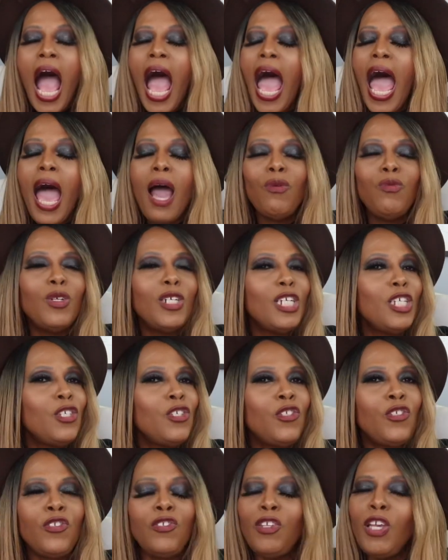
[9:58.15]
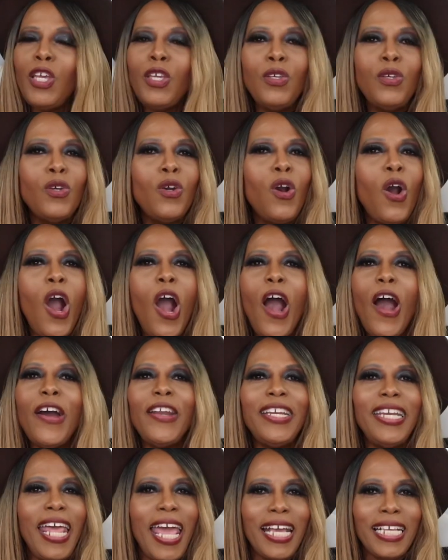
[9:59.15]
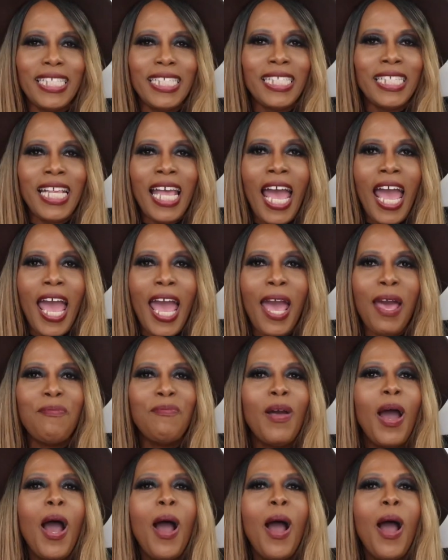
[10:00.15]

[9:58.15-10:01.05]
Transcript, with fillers: I will see you all next time.